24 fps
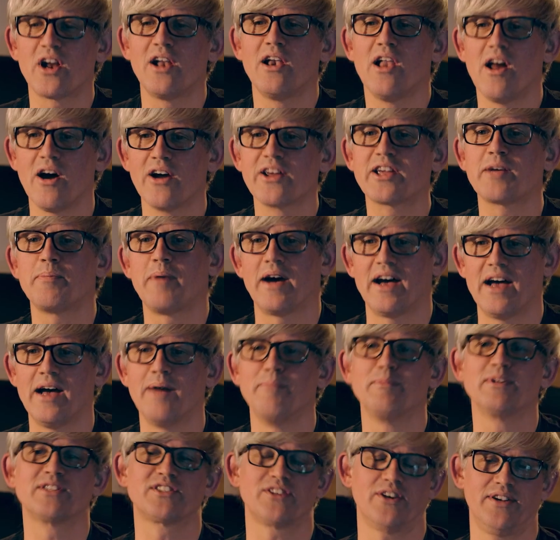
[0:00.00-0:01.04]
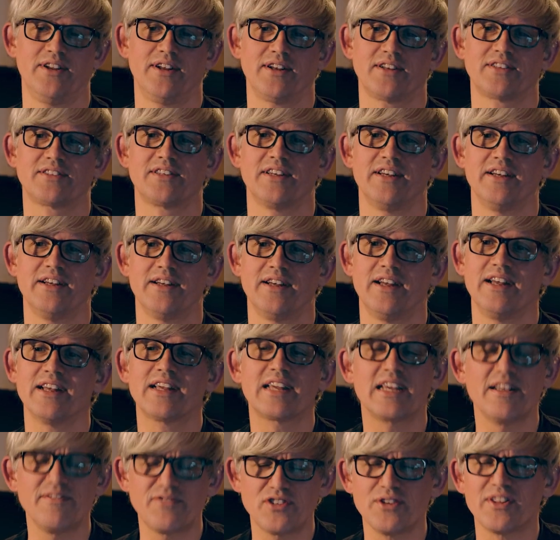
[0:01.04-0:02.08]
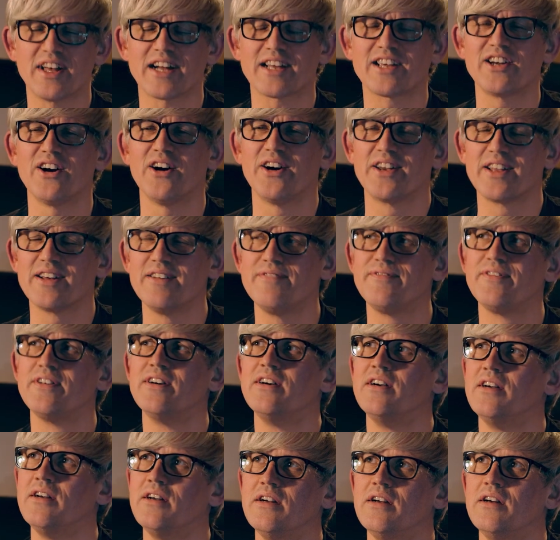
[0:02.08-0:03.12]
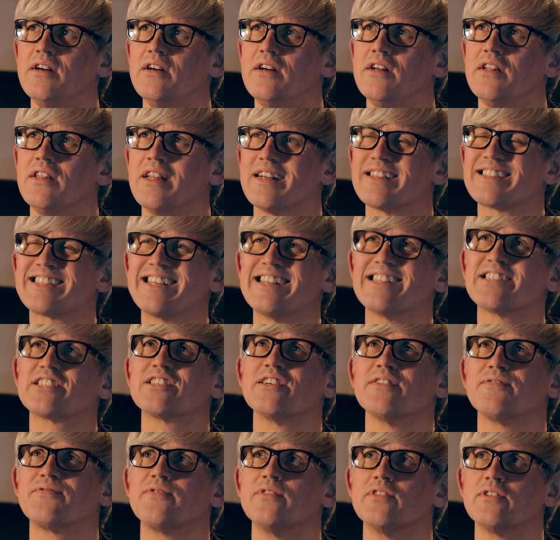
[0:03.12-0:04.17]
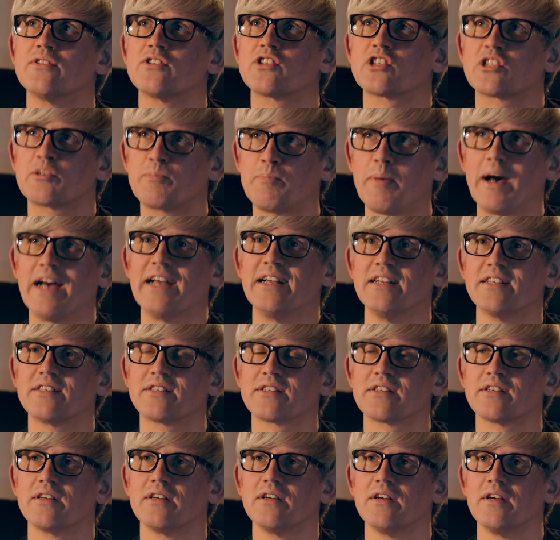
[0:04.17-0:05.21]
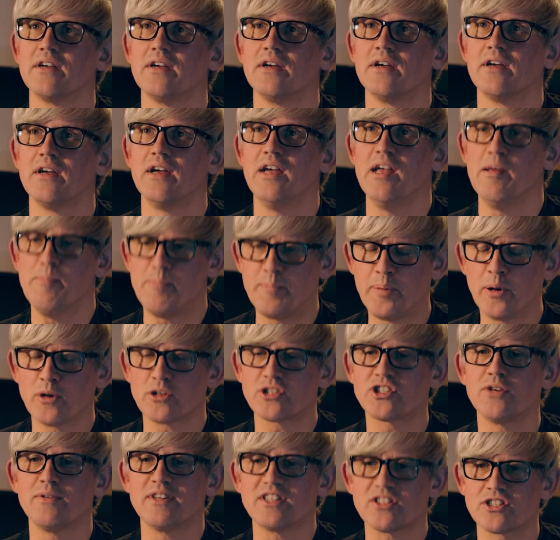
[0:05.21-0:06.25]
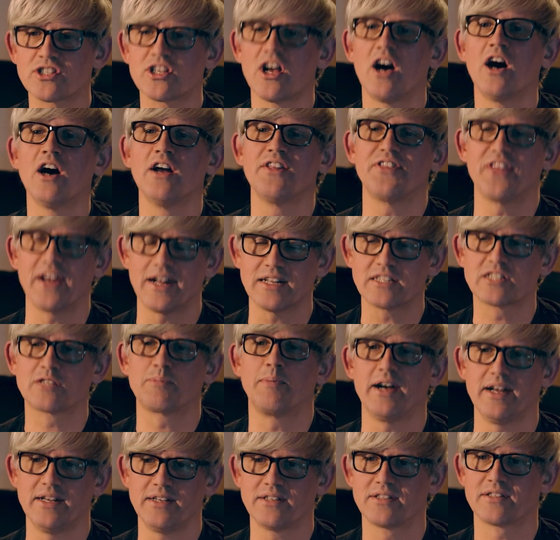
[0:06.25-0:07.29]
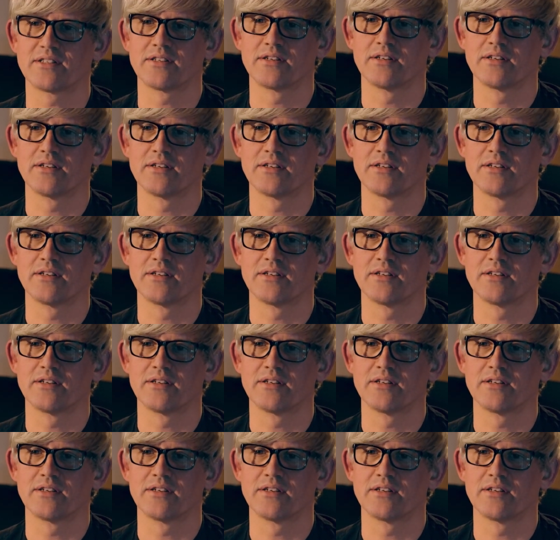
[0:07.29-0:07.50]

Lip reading: I like about Ambisonics. It gives you that kind of a sense of space. It puts you inside that space.